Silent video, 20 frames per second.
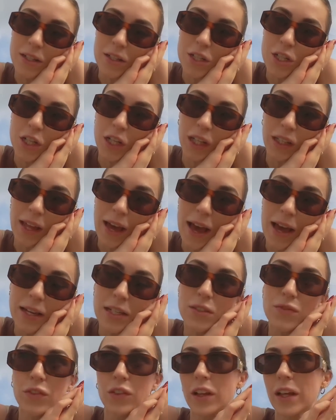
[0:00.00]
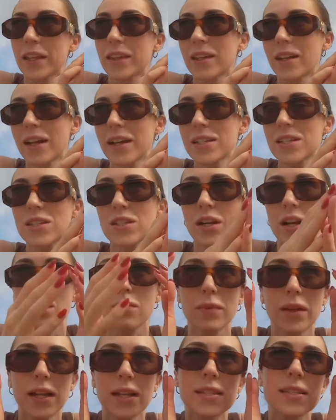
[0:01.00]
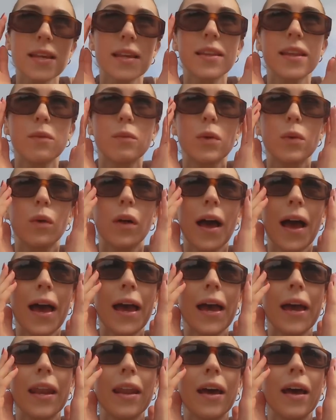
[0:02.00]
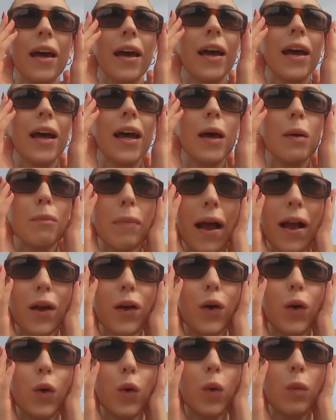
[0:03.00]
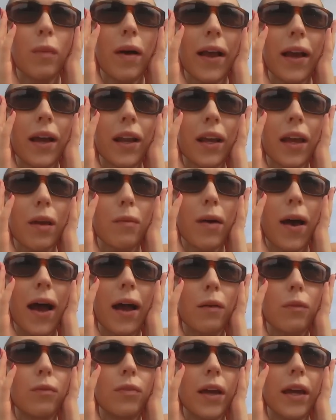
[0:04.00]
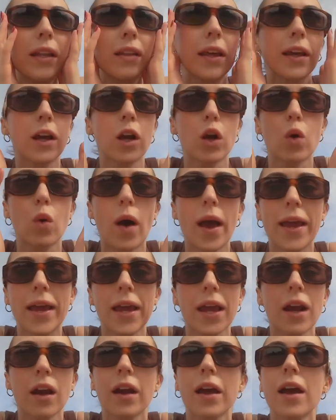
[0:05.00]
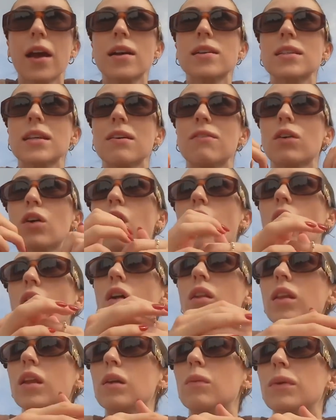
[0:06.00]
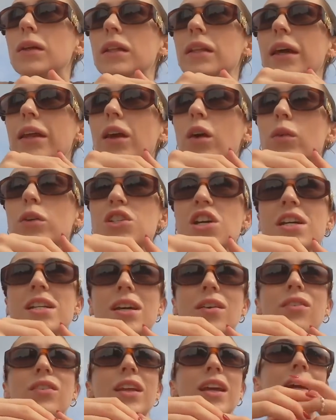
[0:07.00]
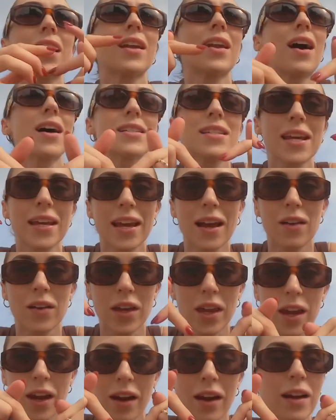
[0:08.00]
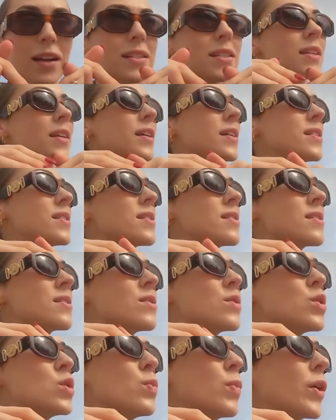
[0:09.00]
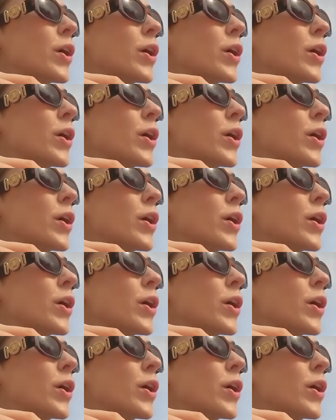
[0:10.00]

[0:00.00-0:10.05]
chillax for like the next 30 minutes and then we will head back home. I gotta get back in like a quiet area because I have a call a little bit later, which I definitely cannot take out here because it is super